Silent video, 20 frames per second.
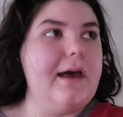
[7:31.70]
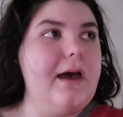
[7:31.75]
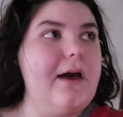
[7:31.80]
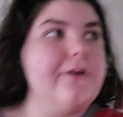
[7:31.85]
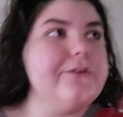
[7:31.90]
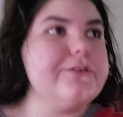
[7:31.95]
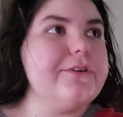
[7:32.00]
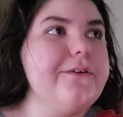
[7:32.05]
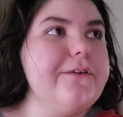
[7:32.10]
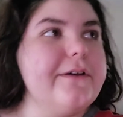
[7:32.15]

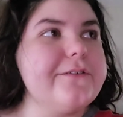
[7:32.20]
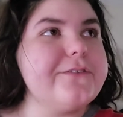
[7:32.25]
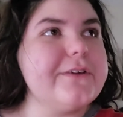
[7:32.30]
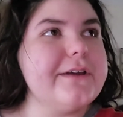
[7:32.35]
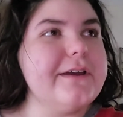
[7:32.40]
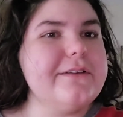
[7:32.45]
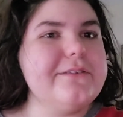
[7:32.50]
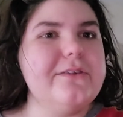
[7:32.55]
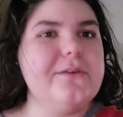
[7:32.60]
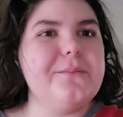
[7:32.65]
Also, I
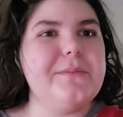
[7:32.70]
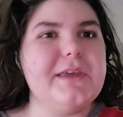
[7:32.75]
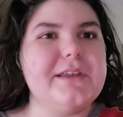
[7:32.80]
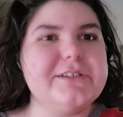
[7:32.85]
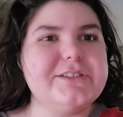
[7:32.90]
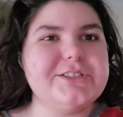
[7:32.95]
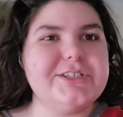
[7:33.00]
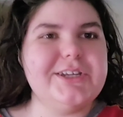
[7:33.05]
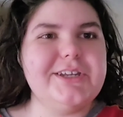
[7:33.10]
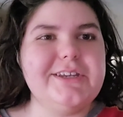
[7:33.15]
forgot to
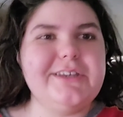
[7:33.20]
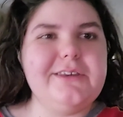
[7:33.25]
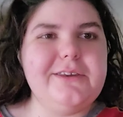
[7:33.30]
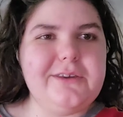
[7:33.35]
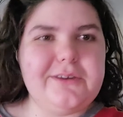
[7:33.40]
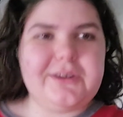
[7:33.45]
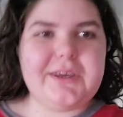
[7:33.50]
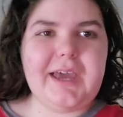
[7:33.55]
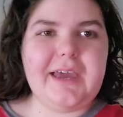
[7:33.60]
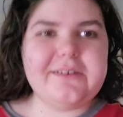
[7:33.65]
mention,
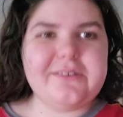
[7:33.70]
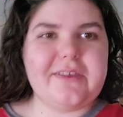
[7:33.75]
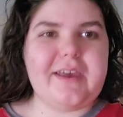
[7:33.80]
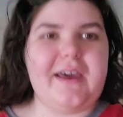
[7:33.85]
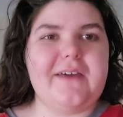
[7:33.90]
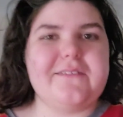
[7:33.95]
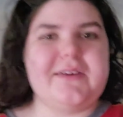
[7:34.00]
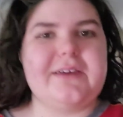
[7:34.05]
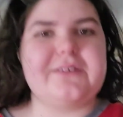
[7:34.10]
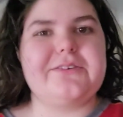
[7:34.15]
you guys
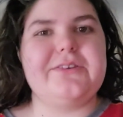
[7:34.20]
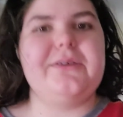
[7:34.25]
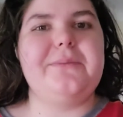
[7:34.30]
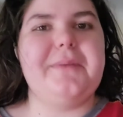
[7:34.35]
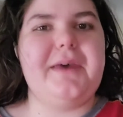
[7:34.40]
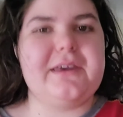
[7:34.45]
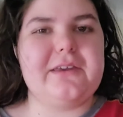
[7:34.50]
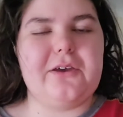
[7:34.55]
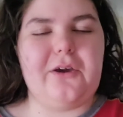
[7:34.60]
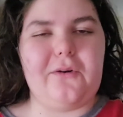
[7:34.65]
have actually
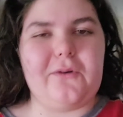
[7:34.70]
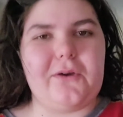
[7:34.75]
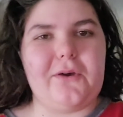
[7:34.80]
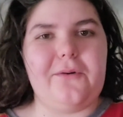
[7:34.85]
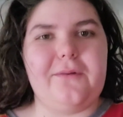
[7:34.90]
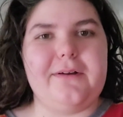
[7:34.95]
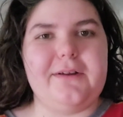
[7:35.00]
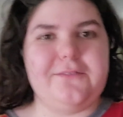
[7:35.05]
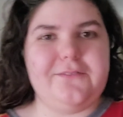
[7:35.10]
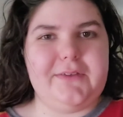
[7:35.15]
met
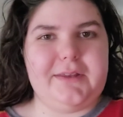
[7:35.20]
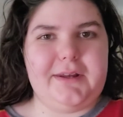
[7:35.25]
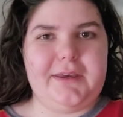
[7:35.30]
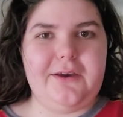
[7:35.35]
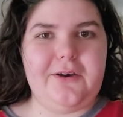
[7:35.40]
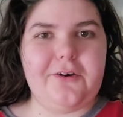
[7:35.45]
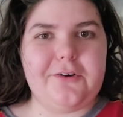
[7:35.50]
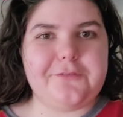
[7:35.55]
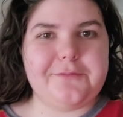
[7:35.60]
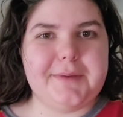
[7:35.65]
Coco in a
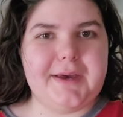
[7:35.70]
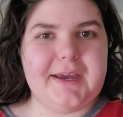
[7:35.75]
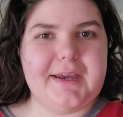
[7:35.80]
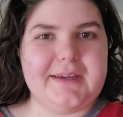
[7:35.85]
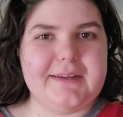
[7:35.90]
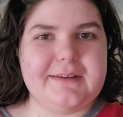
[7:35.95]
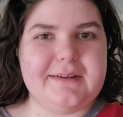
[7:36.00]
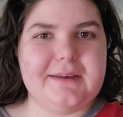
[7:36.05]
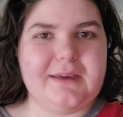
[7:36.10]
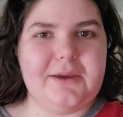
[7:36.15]
video of
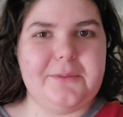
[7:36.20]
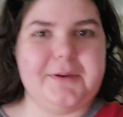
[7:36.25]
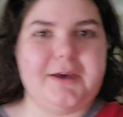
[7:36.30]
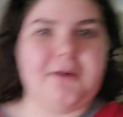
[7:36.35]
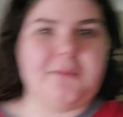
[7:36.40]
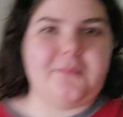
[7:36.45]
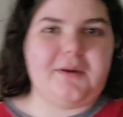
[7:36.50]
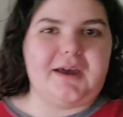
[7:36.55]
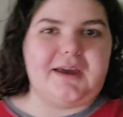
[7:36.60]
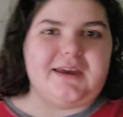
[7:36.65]
mine
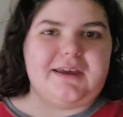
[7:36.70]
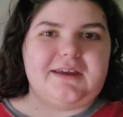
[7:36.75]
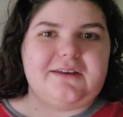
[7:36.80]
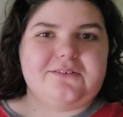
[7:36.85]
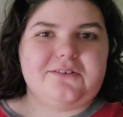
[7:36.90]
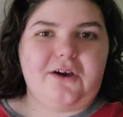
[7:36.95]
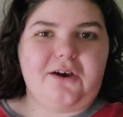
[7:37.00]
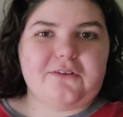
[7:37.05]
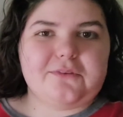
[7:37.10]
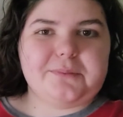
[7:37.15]
about my
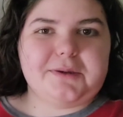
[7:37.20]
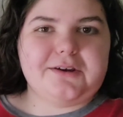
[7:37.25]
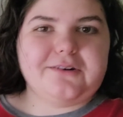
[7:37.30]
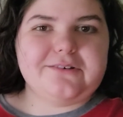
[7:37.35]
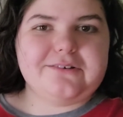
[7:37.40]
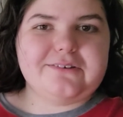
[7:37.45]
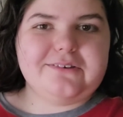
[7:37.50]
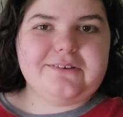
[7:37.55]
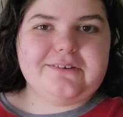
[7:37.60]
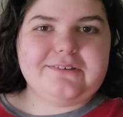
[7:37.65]
doff
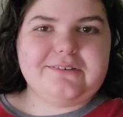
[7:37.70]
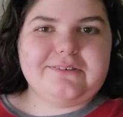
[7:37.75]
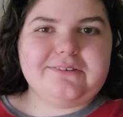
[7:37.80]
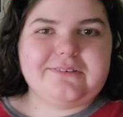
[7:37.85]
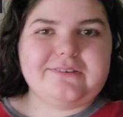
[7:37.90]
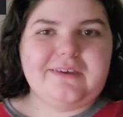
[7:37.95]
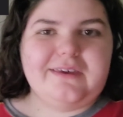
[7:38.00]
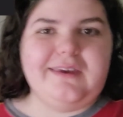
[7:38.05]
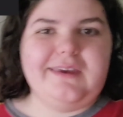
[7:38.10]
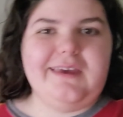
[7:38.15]

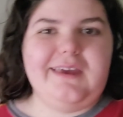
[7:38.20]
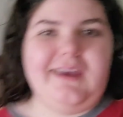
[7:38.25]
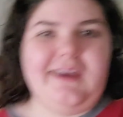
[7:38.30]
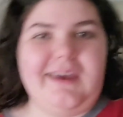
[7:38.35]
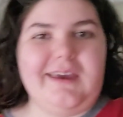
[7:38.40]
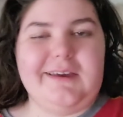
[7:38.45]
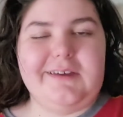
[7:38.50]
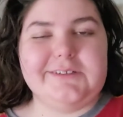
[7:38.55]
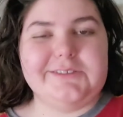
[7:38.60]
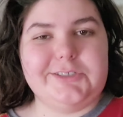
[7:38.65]
piercings.
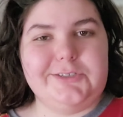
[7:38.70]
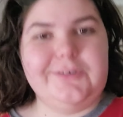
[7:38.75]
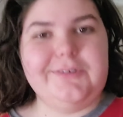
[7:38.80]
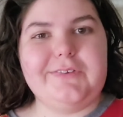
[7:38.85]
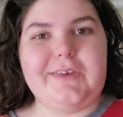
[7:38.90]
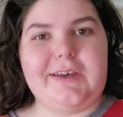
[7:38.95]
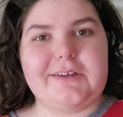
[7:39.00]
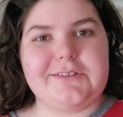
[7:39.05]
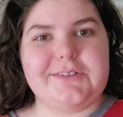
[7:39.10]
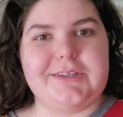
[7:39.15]
And she
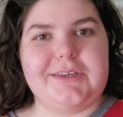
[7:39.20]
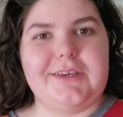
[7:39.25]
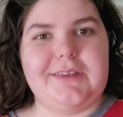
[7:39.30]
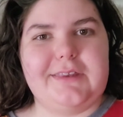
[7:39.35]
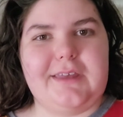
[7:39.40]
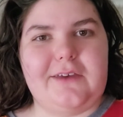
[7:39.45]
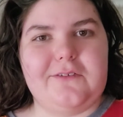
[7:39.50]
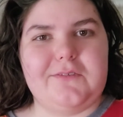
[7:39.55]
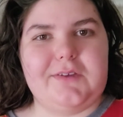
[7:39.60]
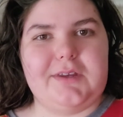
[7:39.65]
was actually
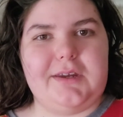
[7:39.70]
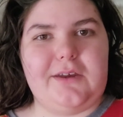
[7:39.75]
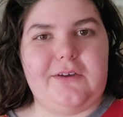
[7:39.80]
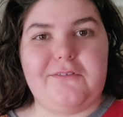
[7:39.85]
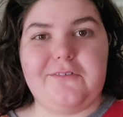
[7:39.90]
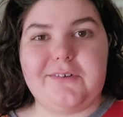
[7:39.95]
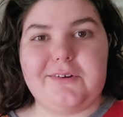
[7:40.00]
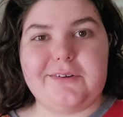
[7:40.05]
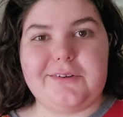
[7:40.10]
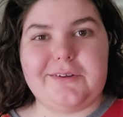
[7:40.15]
in that
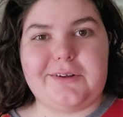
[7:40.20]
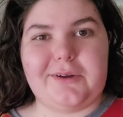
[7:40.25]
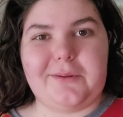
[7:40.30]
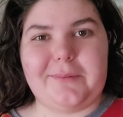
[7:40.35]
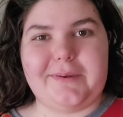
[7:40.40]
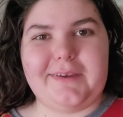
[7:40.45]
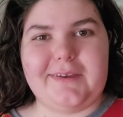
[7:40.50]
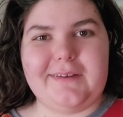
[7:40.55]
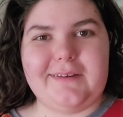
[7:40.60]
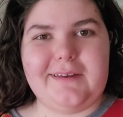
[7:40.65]
video for a little
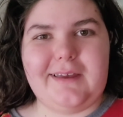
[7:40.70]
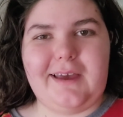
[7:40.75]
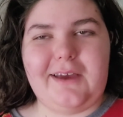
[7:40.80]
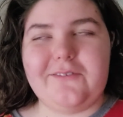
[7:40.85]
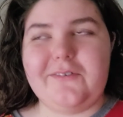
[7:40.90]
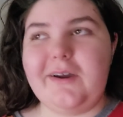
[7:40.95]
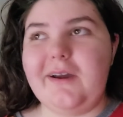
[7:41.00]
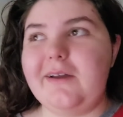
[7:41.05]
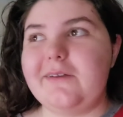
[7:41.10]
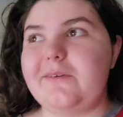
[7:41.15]
bit. I
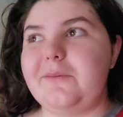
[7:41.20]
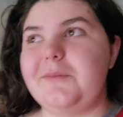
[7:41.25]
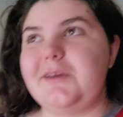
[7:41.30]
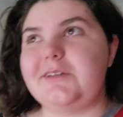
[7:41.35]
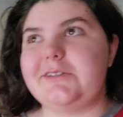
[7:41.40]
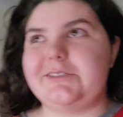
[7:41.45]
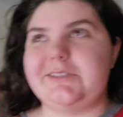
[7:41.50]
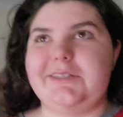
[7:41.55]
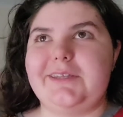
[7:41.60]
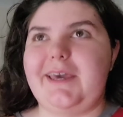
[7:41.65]
forgot to
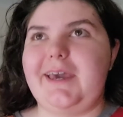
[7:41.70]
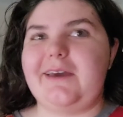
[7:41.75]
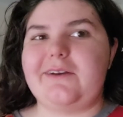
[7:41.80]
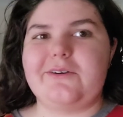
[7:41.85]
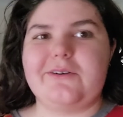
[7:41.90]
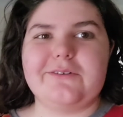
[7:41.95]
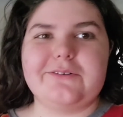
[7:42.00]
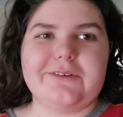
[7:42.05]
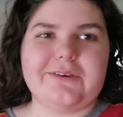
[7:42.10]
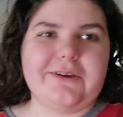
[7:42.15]
mention that
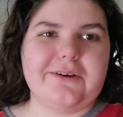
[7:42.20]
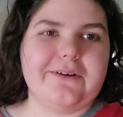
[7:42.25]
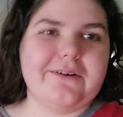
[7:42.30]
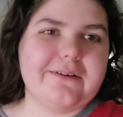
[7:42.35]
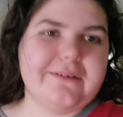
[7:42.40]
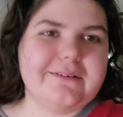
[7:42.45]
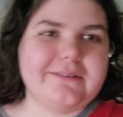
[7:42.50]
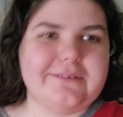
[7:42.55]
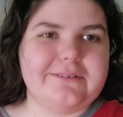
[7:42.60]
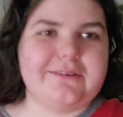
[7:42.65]

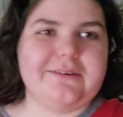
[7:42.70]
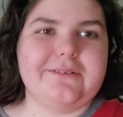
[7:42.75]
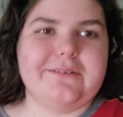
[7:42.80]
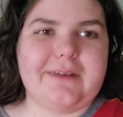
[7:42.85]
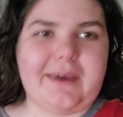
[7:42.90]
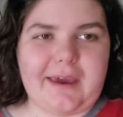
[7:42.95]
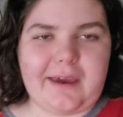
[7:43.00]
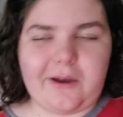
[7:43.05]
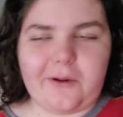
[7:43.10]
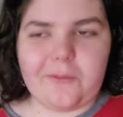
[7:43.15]
earlier until
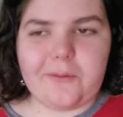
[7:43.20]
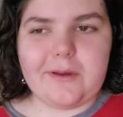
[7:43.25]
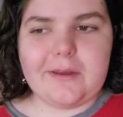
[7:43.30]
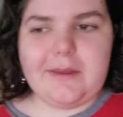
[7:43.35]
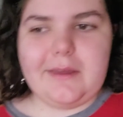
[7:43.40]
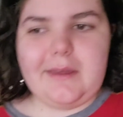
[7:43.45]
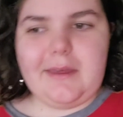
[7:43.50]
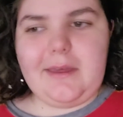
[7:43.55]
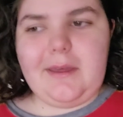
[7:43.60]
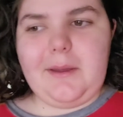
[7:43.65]
now.
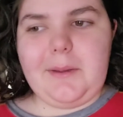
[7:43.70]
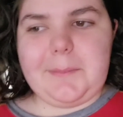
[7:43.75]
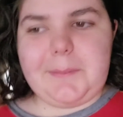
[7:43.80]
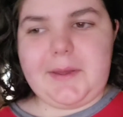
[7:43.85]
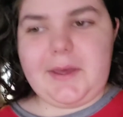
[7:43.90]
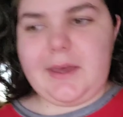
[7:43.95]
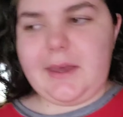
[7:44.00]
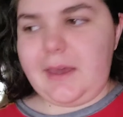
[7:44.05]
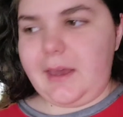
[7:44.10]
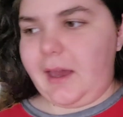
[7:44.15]

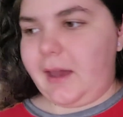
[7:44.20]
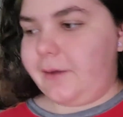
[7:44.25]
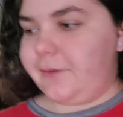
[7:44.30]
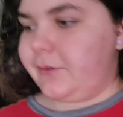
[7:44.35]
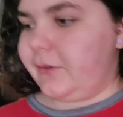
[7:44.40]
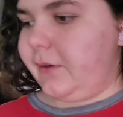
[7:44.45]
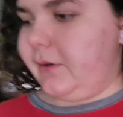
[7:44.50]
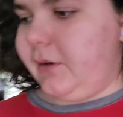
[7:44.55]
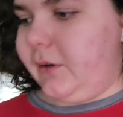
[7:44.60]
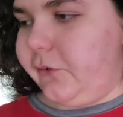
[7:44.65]
But I
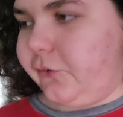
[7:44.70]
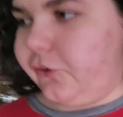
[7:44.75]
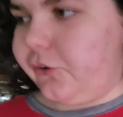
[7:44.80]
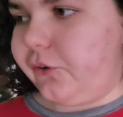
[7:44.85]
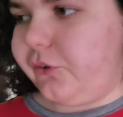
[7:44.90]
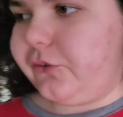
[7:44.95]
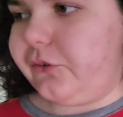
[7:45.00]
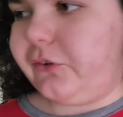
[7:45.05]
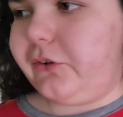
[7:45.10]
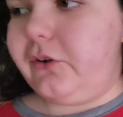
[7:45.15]
was going to
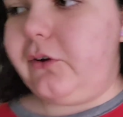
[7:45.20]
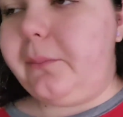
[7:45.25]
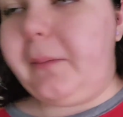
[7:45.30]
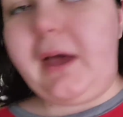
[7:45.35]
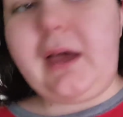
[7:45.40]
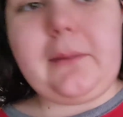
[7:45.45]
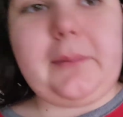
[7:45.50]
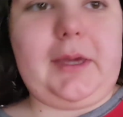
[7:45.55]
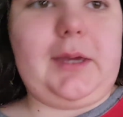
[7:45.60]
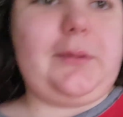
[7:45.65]
introduce you to
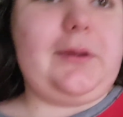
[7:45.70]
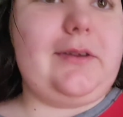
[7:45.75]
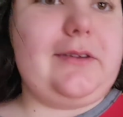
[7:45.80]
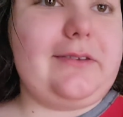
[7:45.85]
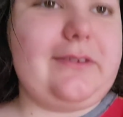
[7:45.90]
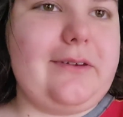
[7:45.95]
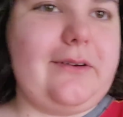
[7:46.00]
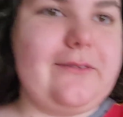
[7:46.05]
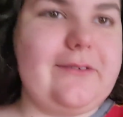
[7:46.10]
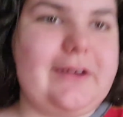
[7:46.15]
my
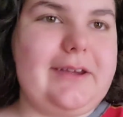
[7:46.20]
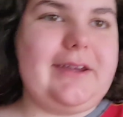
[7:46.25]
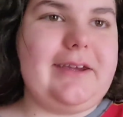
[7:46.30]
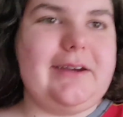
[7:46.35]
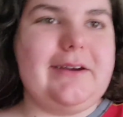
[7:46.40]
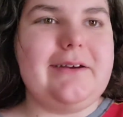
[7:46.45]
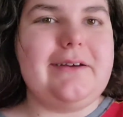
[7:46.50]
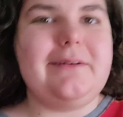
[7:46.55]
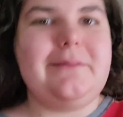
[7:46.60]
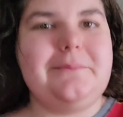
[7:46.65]
babies over
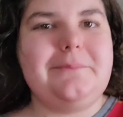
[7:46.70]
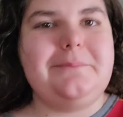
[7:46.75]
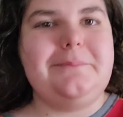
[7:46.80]
here.